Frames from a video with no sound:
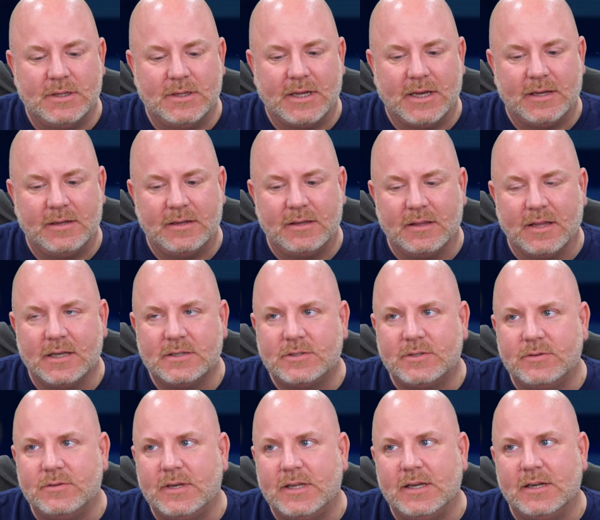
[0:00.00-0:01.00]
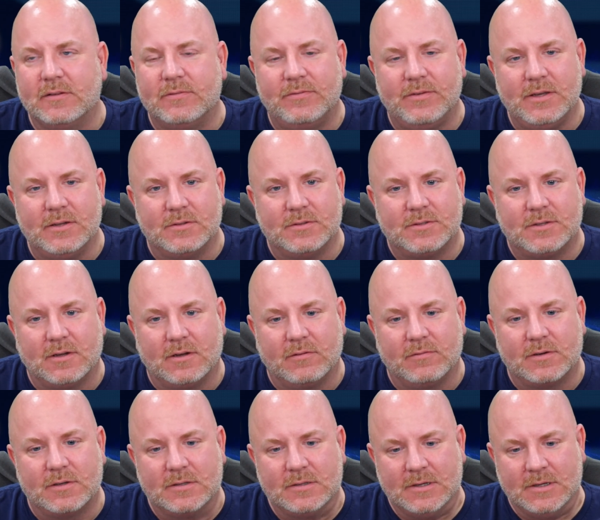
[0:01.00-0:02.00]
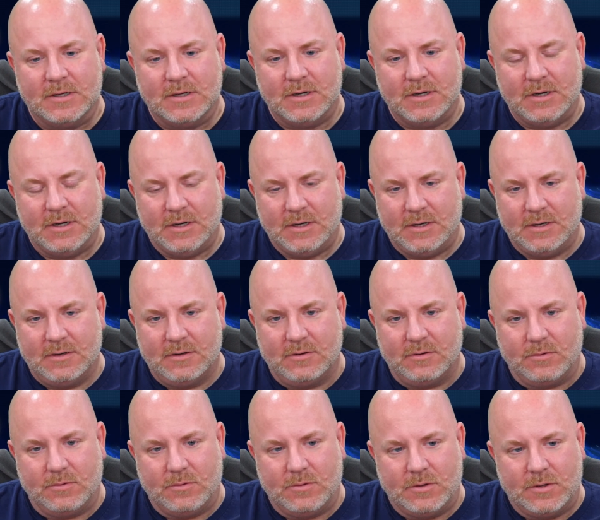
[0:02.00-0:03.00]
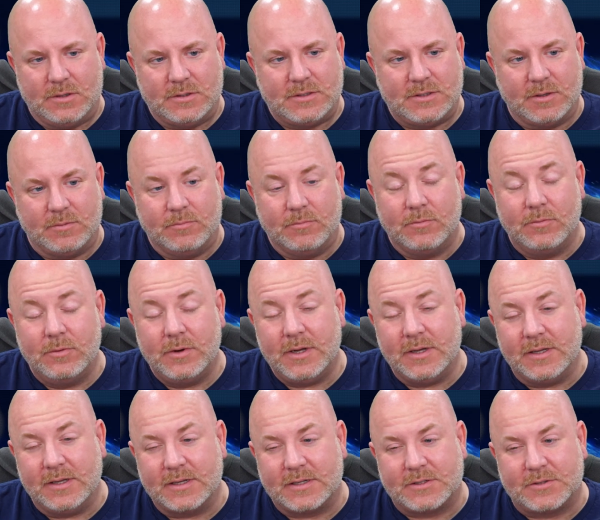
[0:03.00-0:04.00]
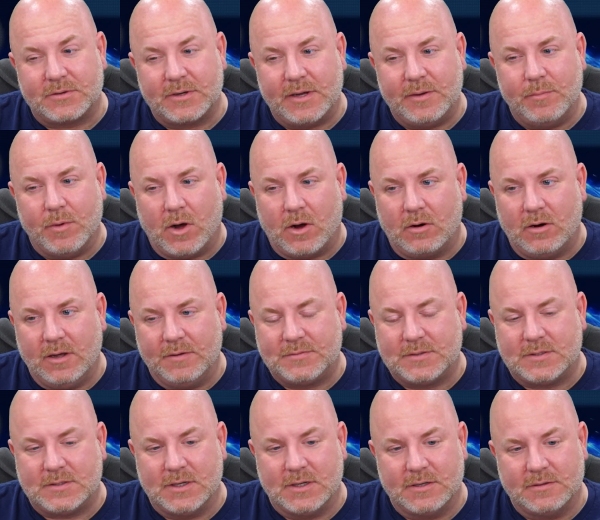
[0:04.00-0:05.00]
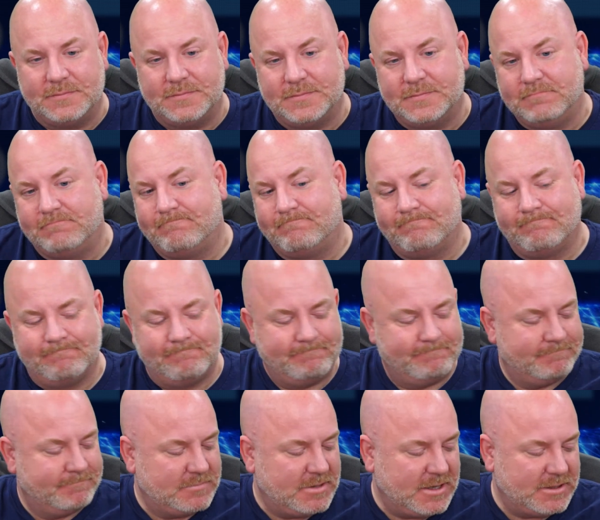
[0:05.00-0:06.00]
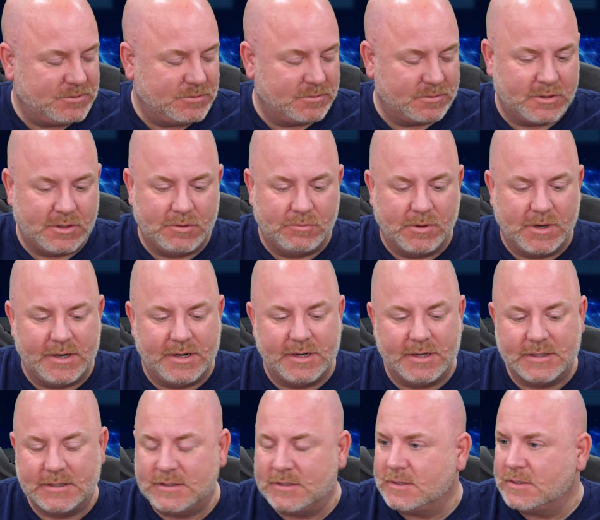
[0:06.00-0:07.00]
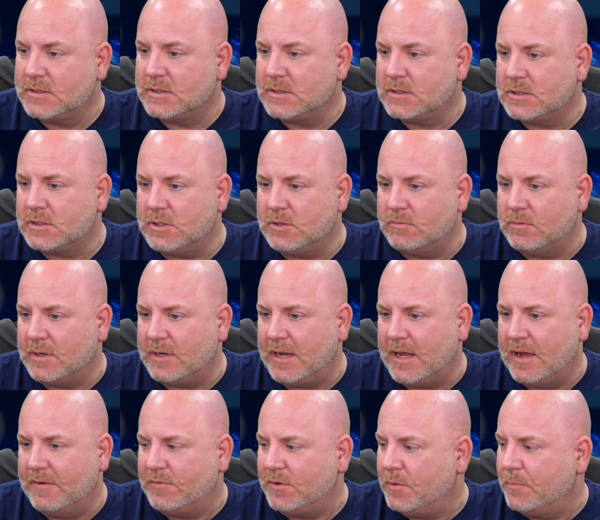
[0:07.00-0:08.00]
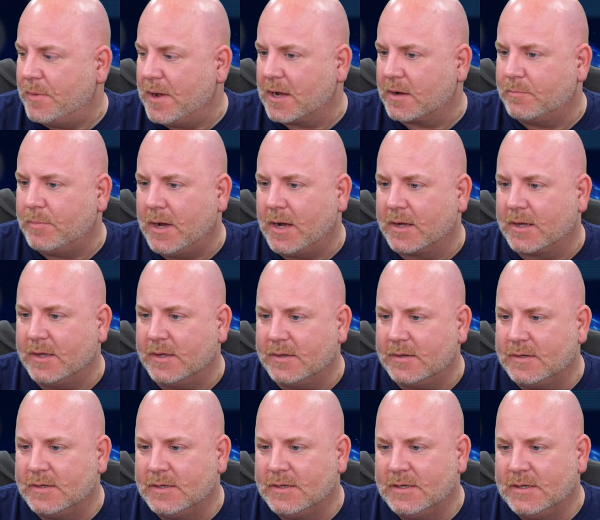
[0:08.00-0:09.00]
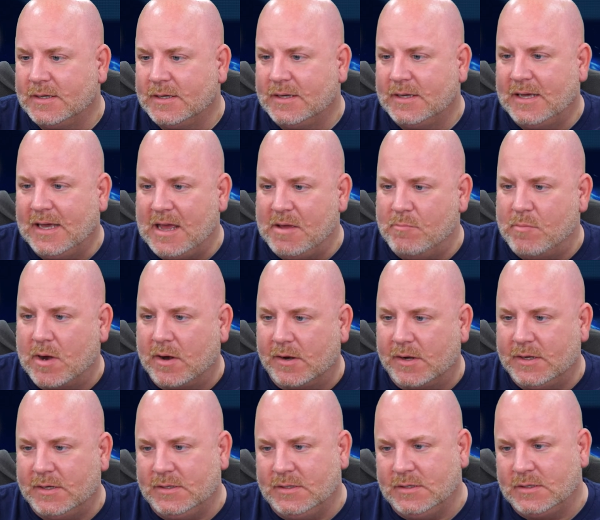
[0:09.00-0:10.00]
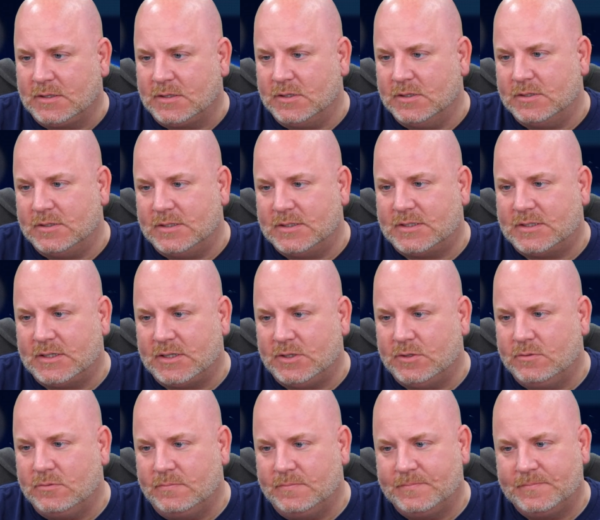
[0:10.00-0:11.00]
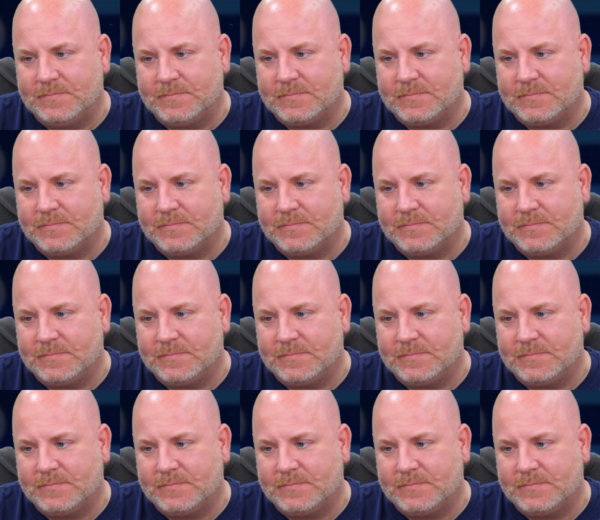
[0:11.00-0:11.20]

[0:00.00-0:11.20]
that unless you need a field solver or some really extreme RF stuff, it's a good one to have in your back pocket. Hey Marion, good to see you.